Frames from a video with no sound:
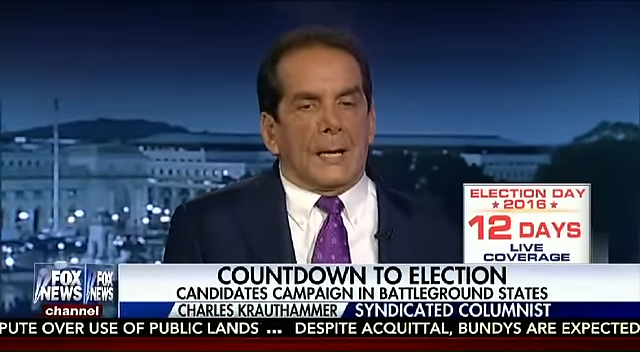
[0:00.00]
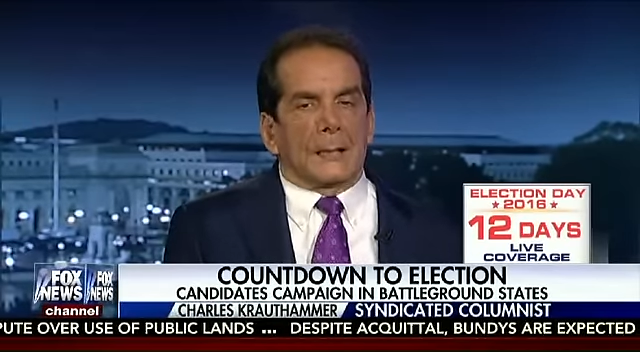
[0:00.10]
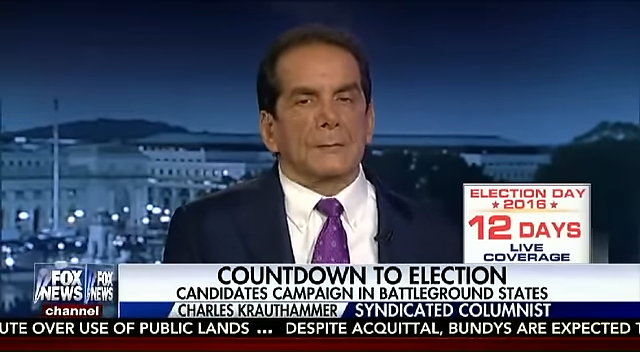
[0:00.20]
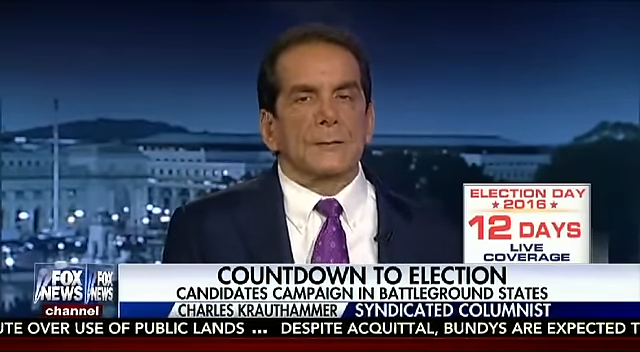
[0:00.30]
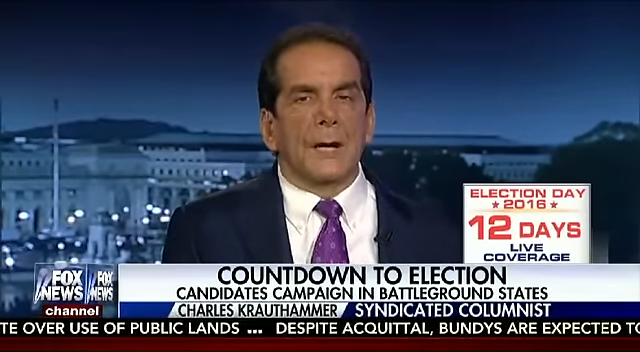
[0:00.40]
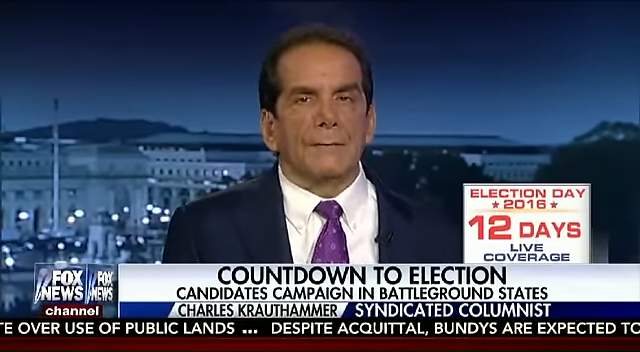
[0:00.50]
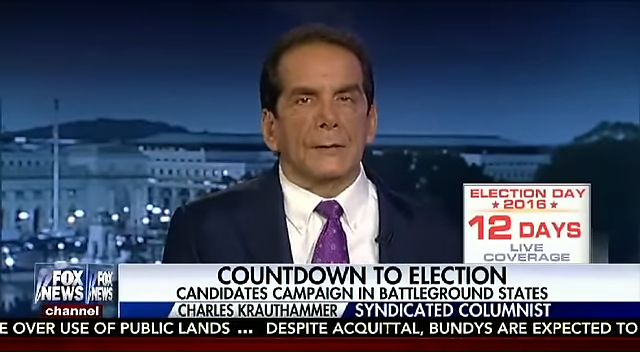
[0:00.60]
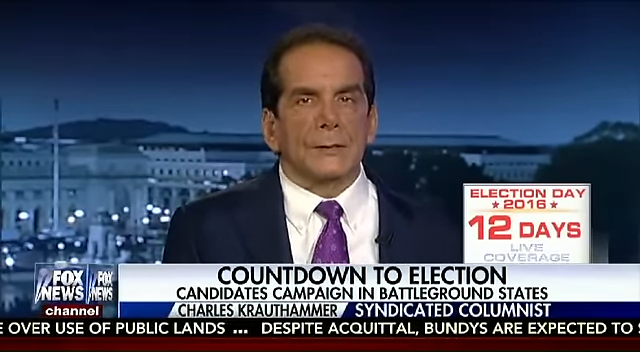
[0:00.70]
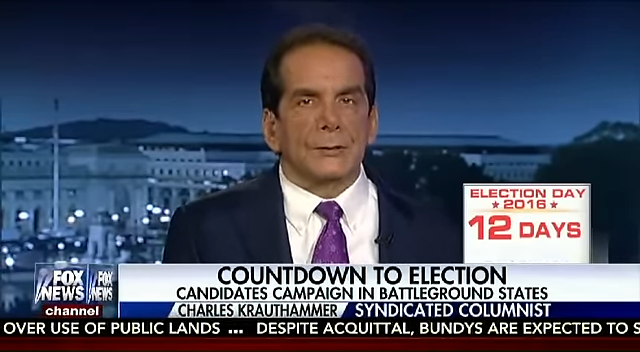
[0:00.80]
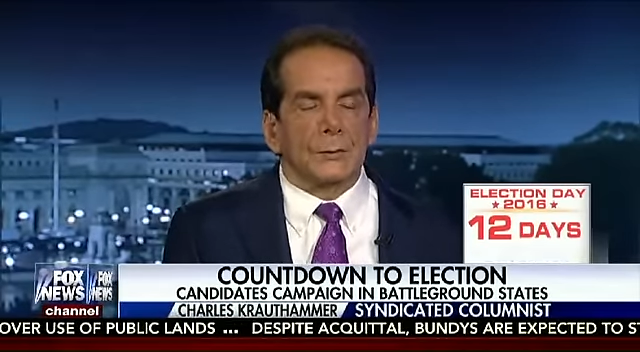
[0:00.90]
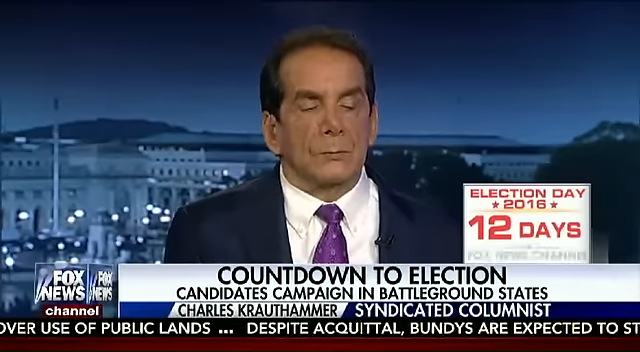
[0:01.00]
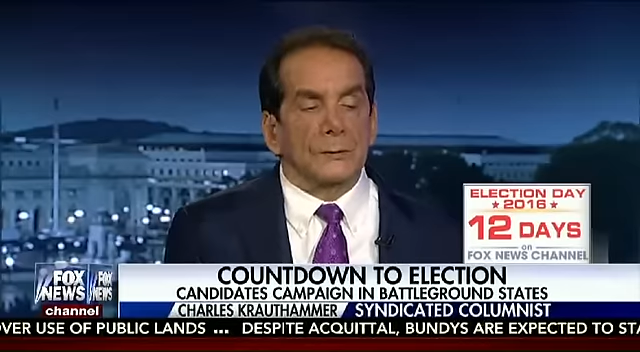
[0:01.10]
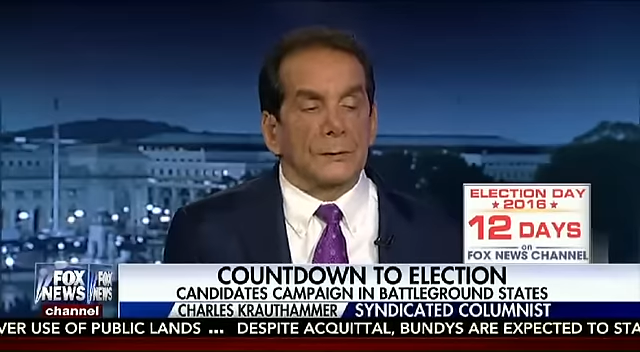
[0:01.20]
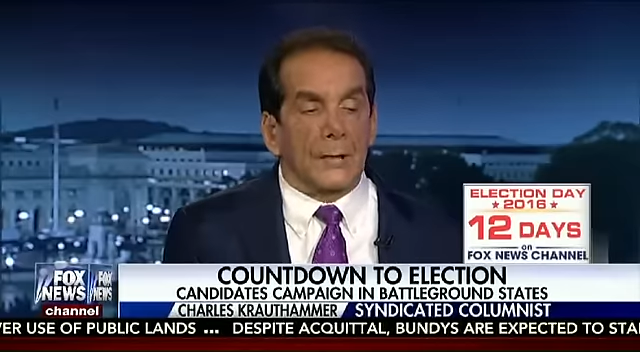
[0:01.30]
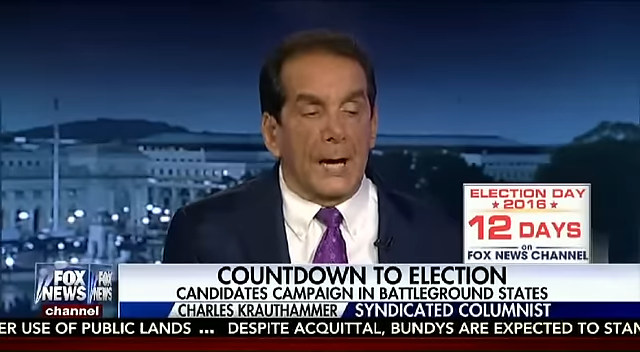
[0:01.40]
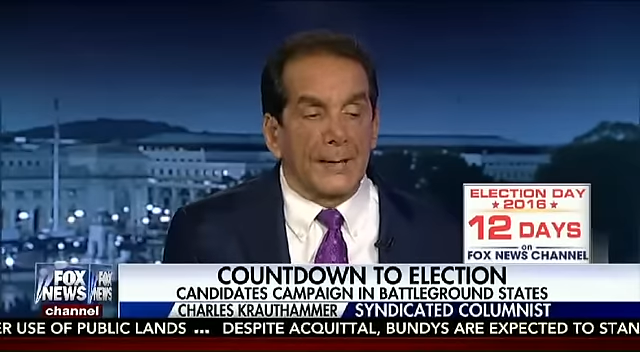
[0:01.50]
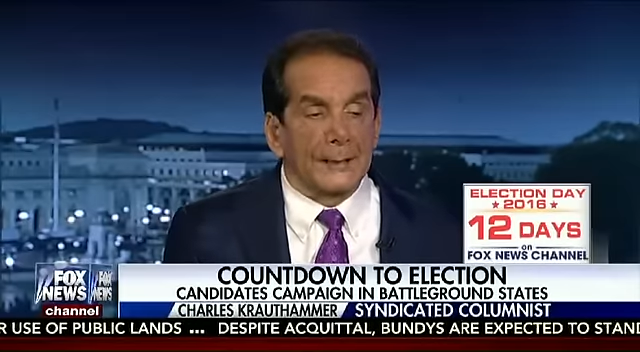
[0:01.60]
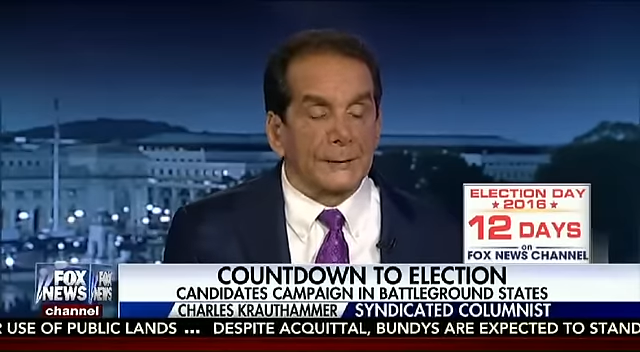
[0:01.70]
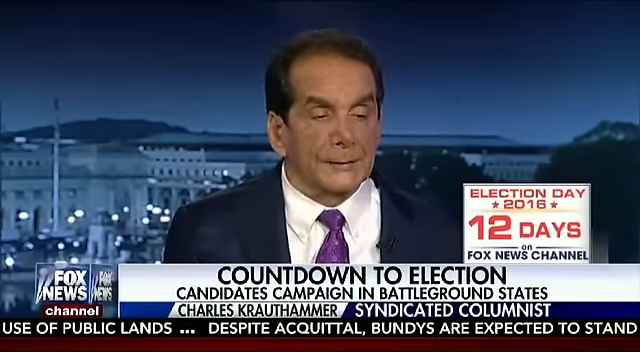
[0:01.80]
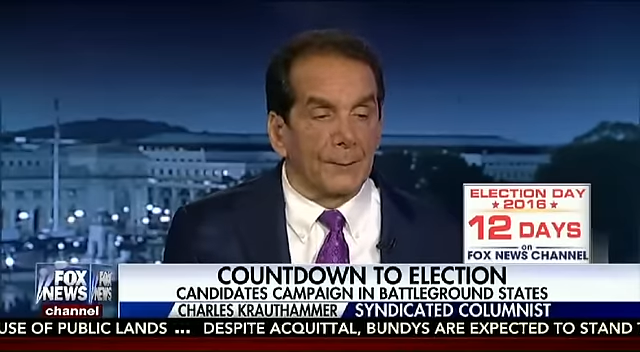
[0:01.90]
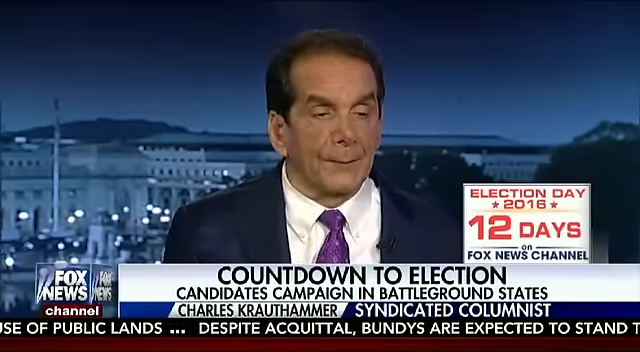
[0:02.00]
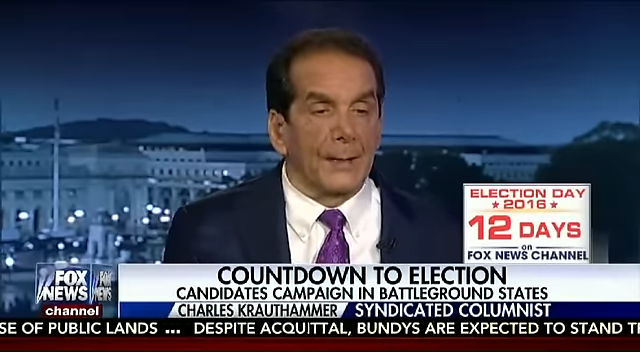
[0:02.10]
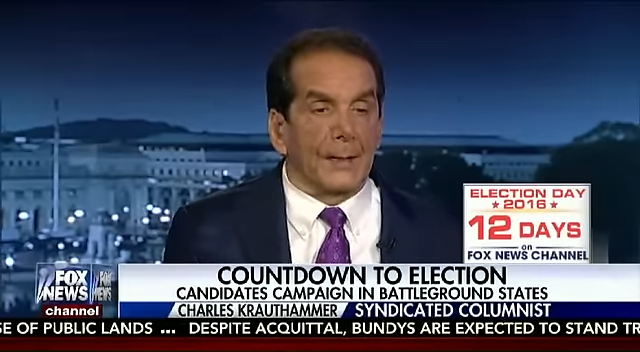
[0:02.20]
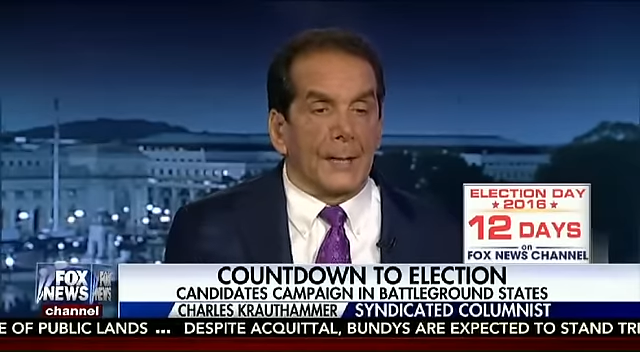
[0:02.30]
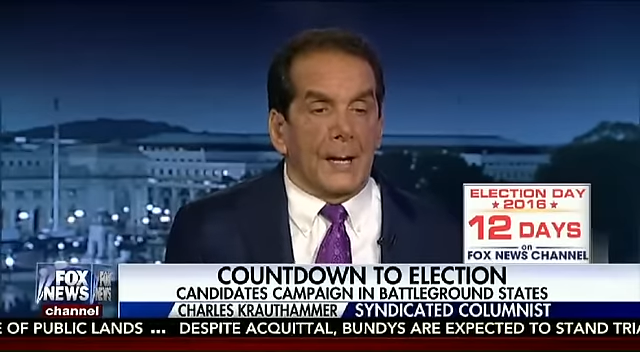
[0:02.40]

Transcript: It was obvious she was hiding something.